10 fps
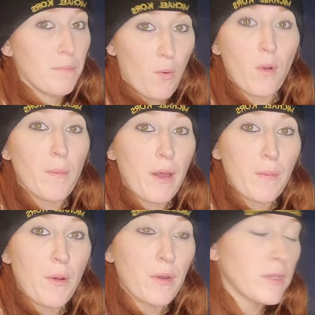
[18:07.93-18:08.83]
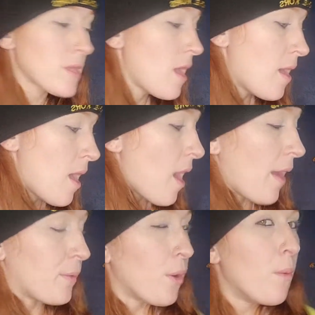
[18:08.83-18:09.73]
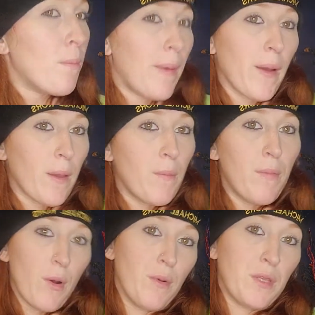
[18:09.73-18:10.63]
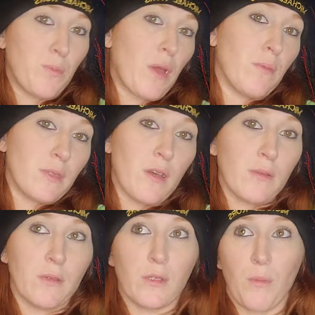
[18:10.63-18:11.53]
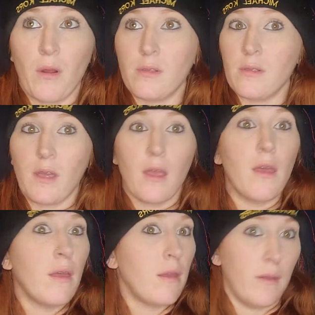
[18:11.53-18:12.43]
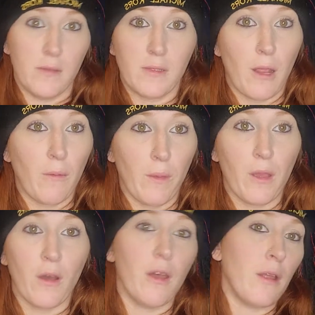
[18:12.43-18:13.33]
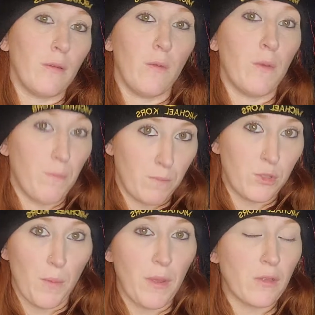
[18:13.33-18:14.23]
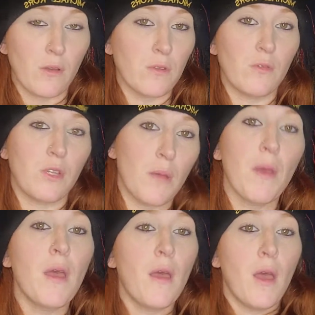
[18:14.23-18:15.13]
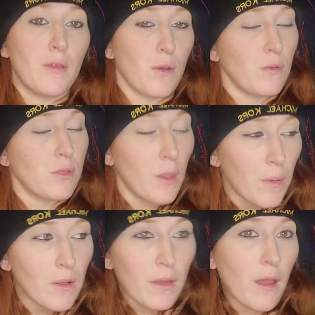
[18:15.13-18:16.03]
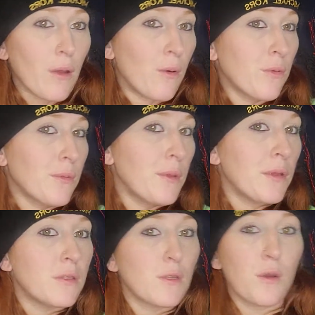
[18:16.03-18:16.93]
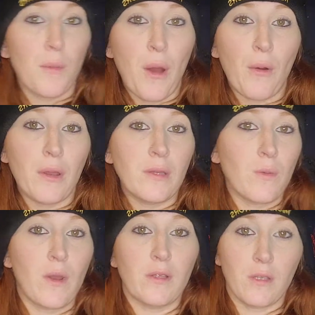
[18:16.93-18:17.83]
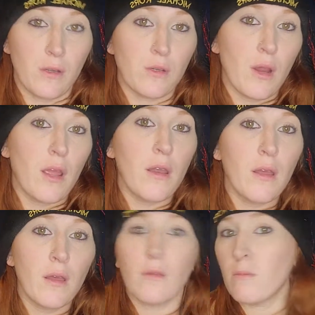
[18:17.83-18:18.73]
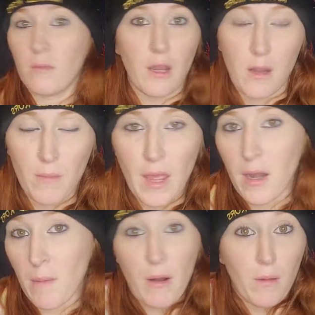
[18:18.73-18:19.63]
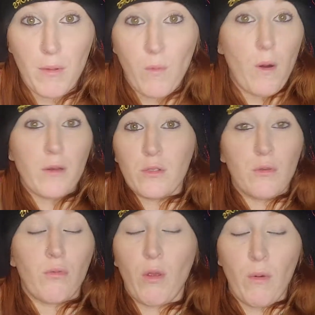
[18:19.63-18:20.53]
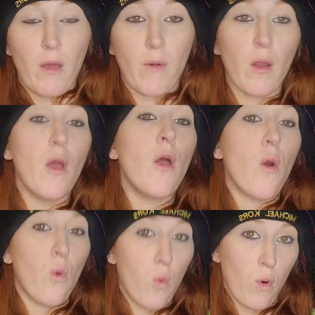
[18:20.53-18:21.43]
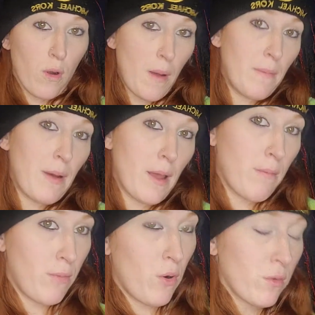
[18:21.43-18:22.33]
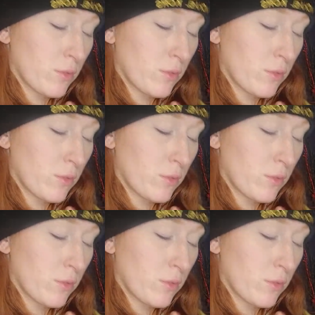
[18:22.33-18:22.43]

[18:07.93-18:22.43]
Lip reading: bulk amount of ponies, I don't buy ponies by themselves unless the price is like insanely good and then the shipping is also cheap. So typically I only consider ponies when it's in a trade. Then it can be any amount. It can be 1, 2, 3, whatever. Or I'm buying bulk.